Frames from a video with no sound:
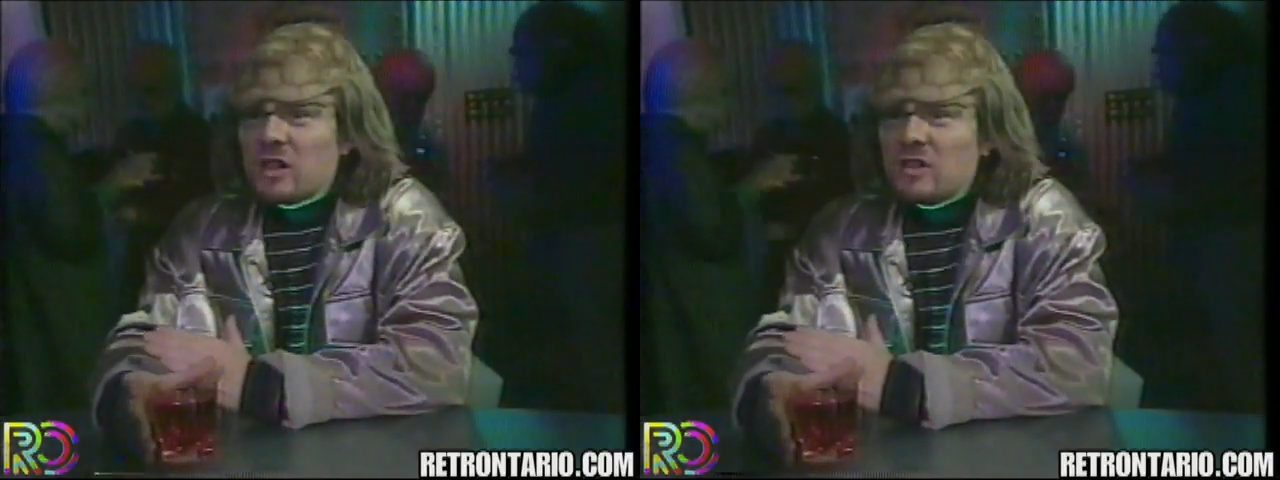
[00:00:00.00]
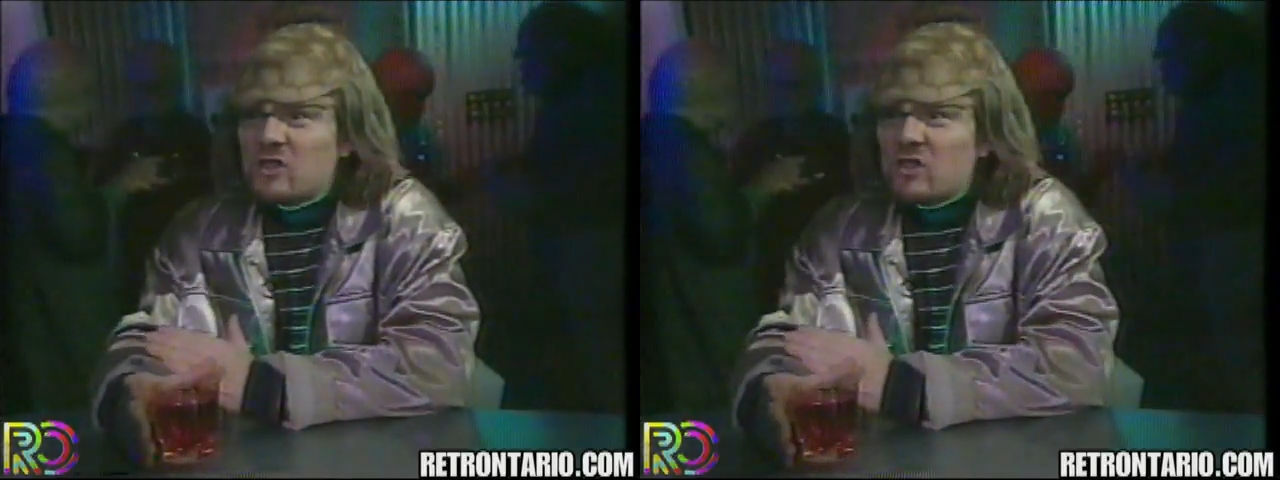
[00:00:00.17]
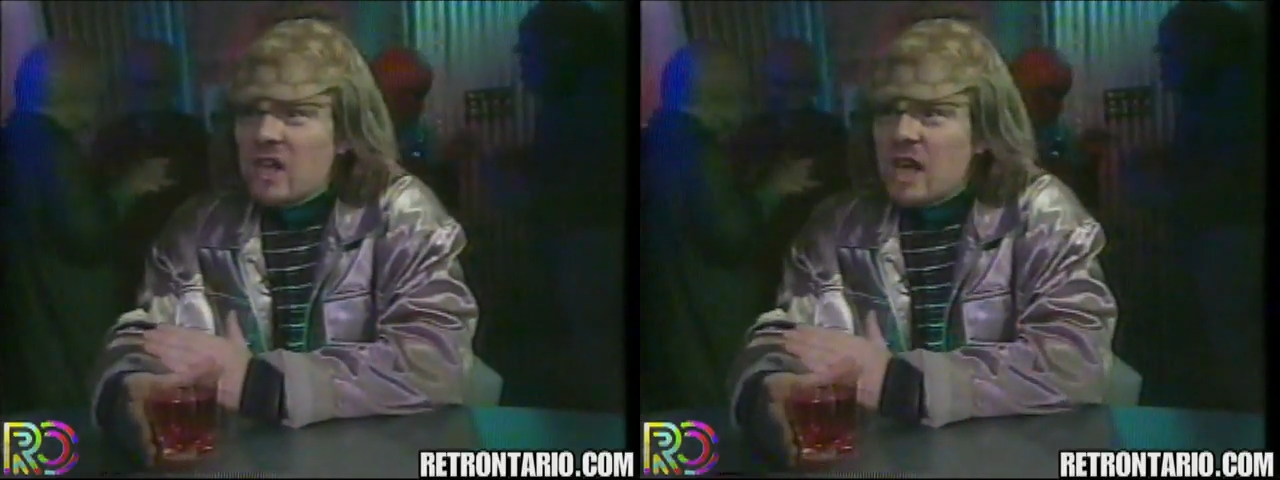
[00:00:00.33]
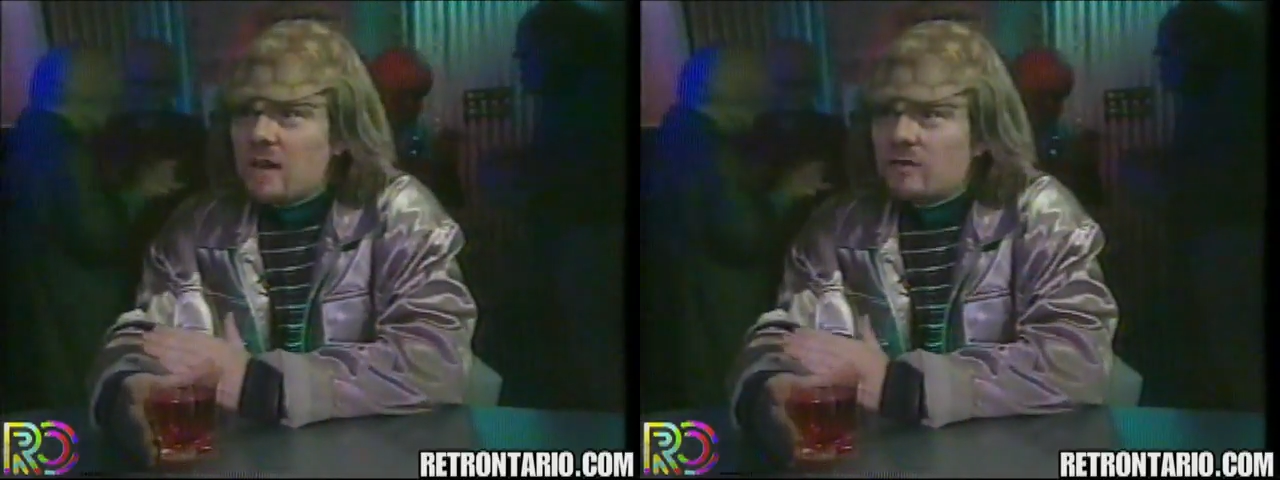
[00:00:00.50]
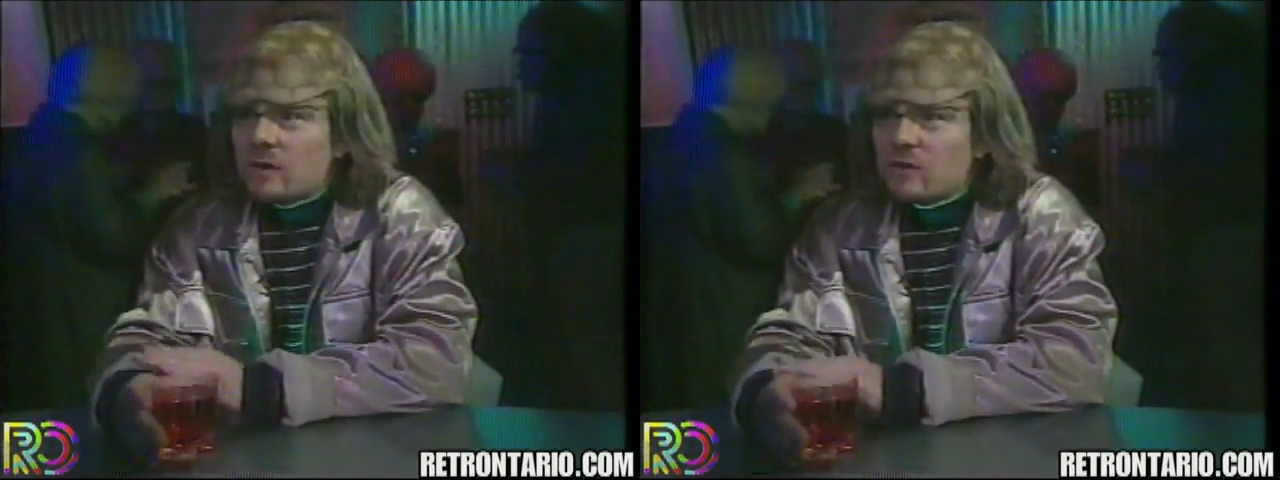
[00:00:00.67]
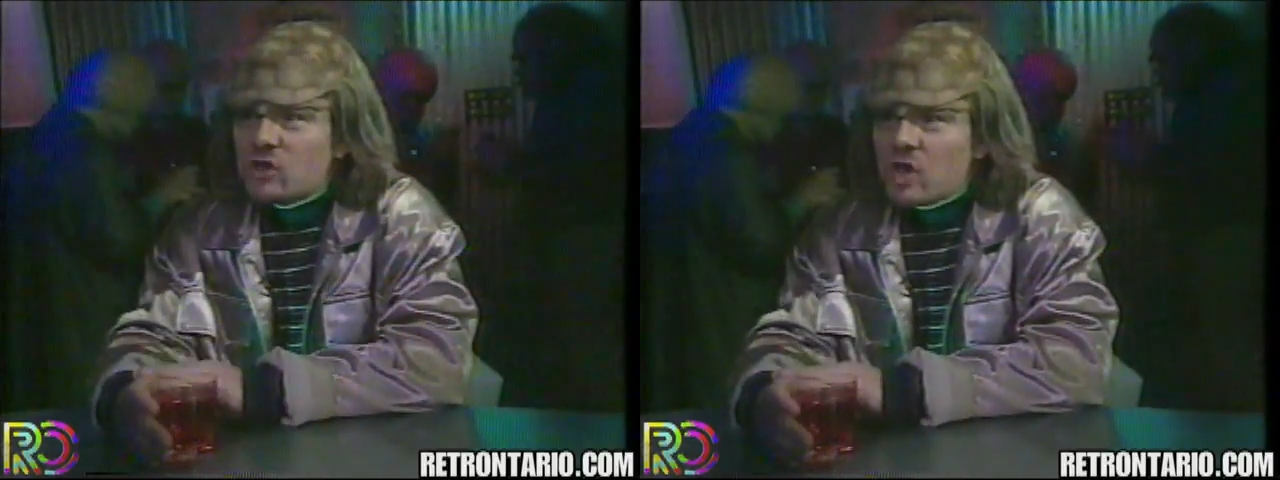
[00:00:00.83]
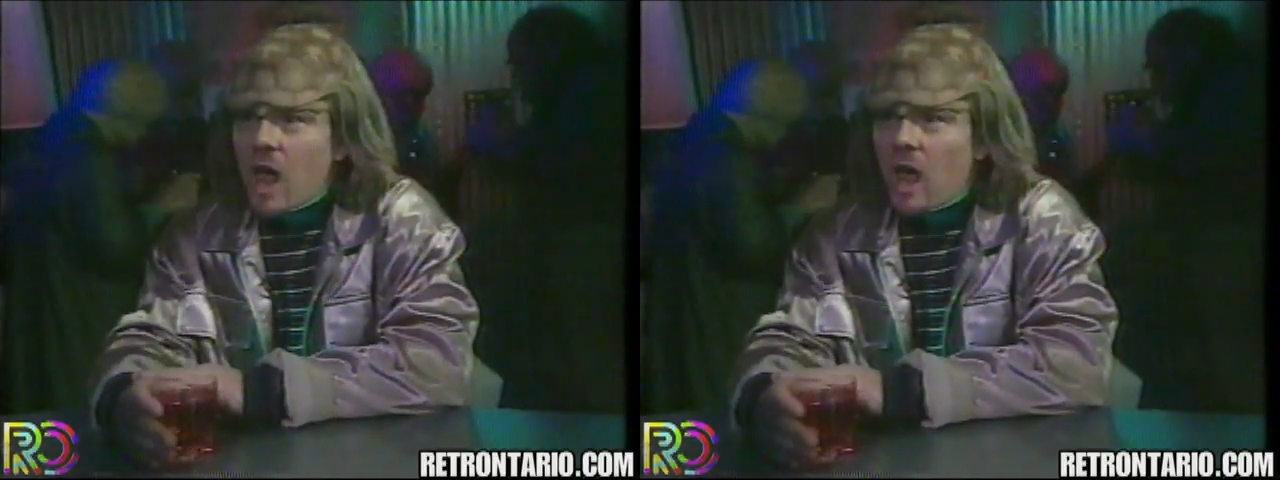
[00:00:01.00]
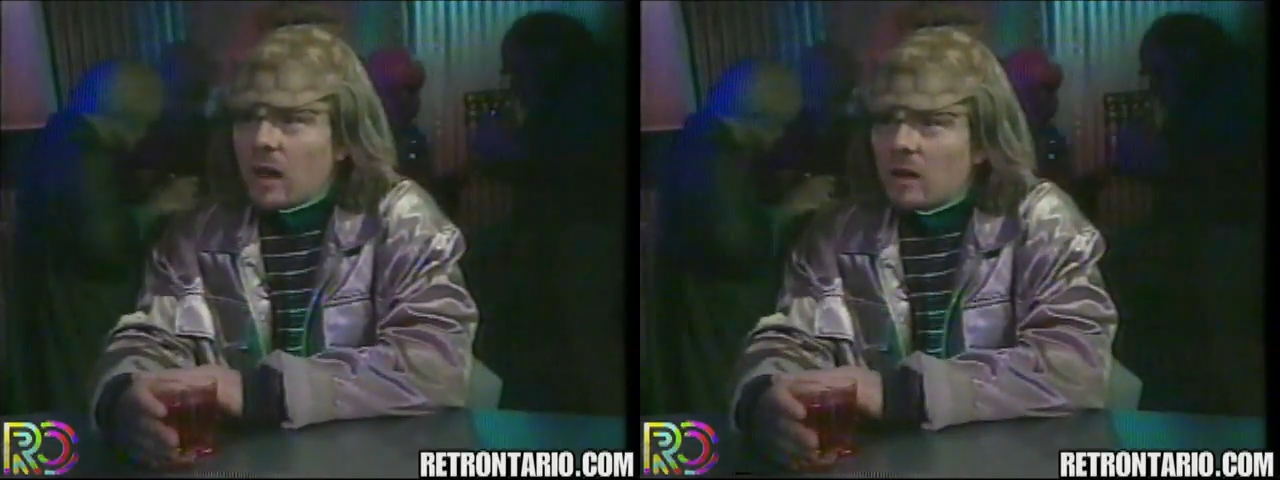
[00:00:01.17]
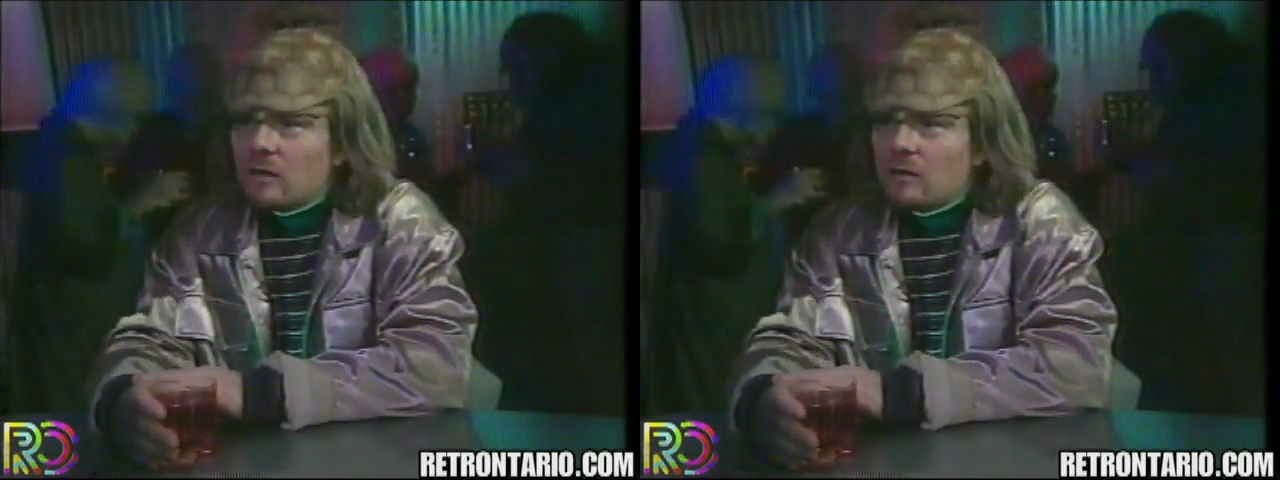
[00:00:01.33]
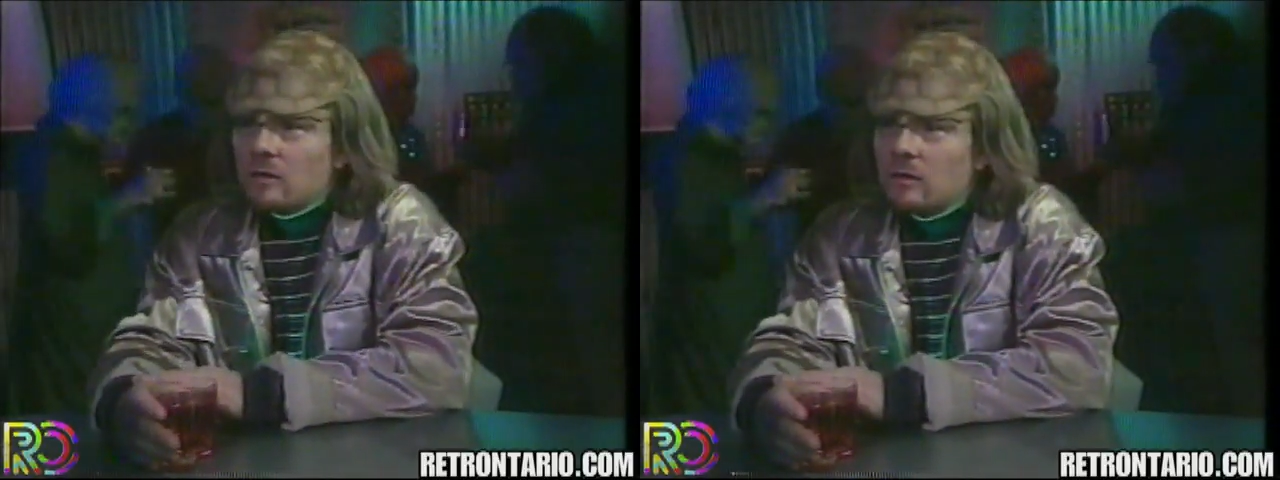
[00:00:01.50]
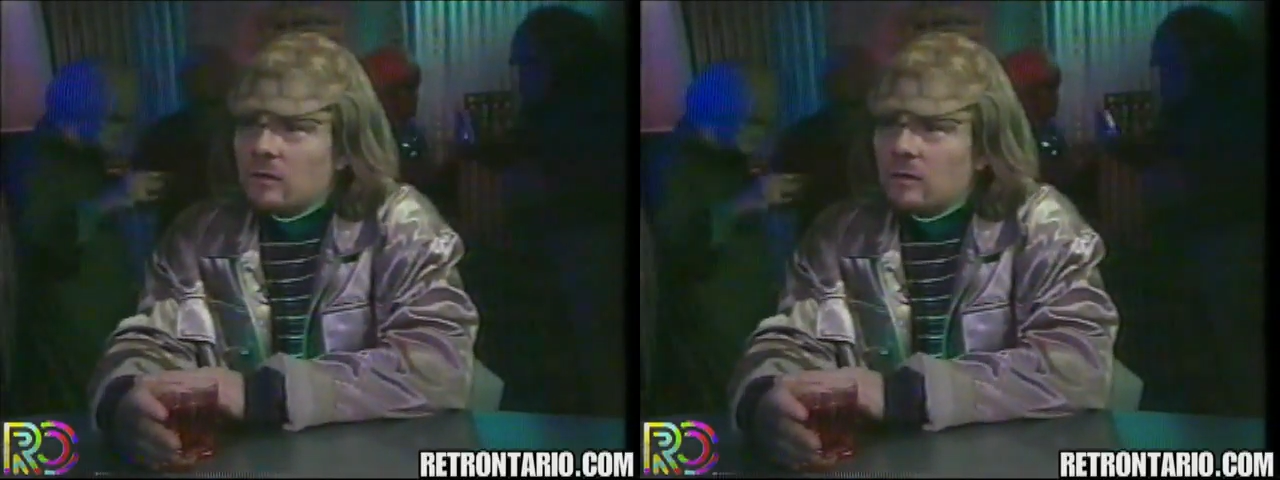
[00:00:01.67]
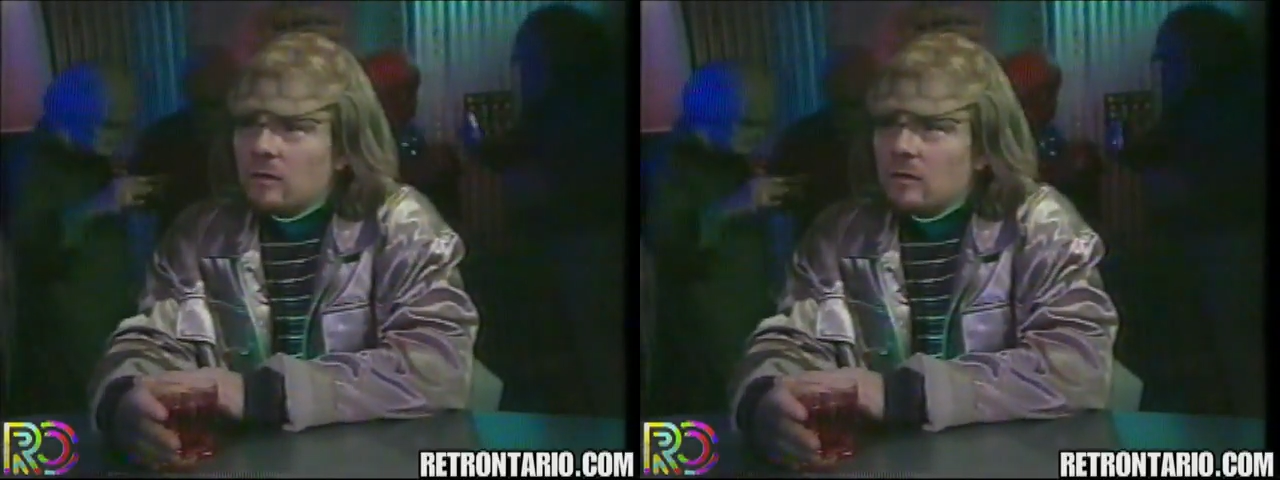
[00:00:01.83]
conceived of shag.
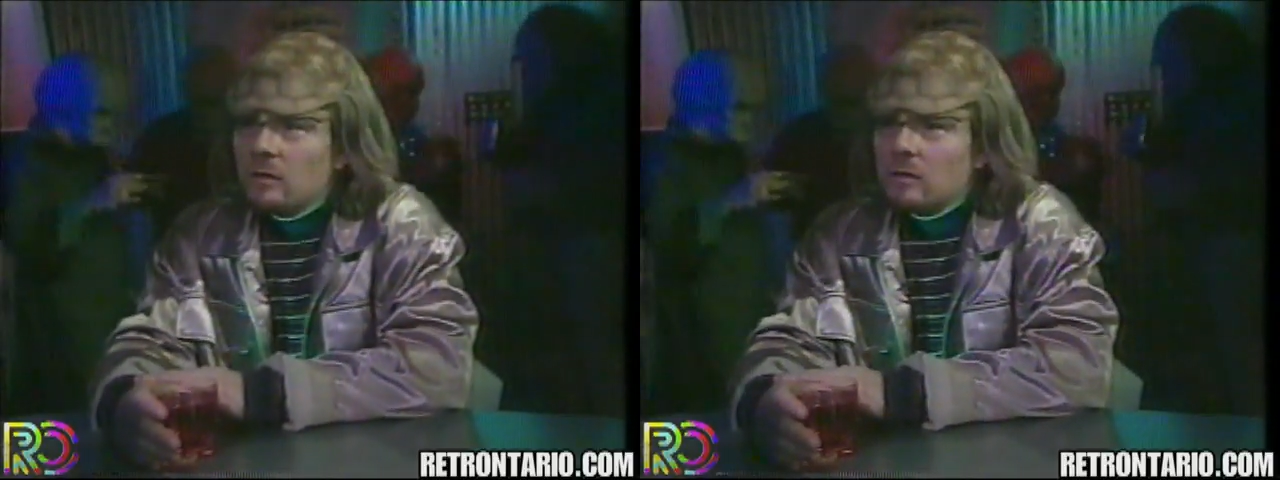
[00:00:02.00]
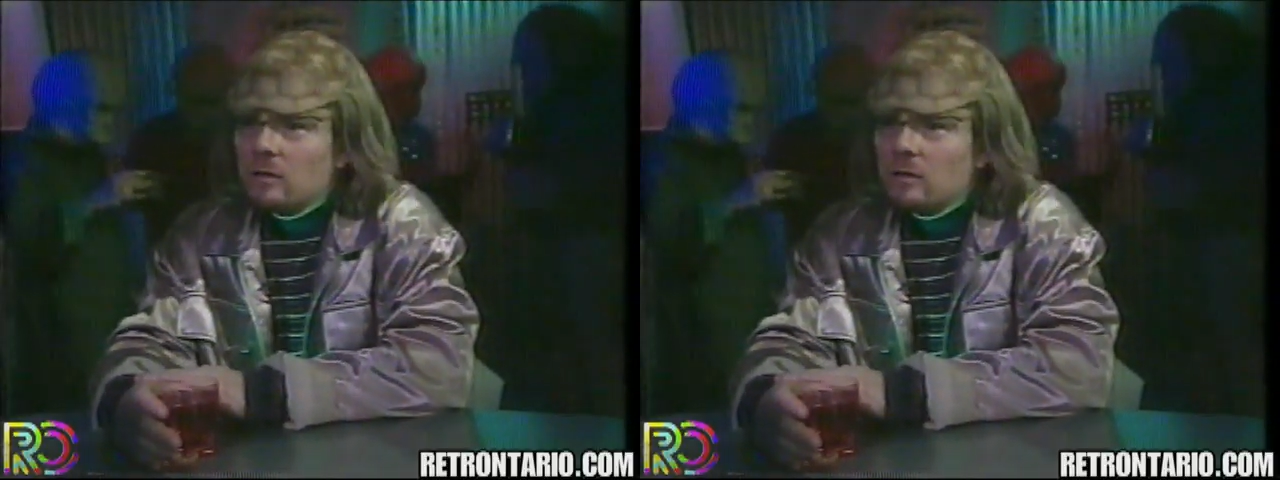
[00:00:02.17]
Shag?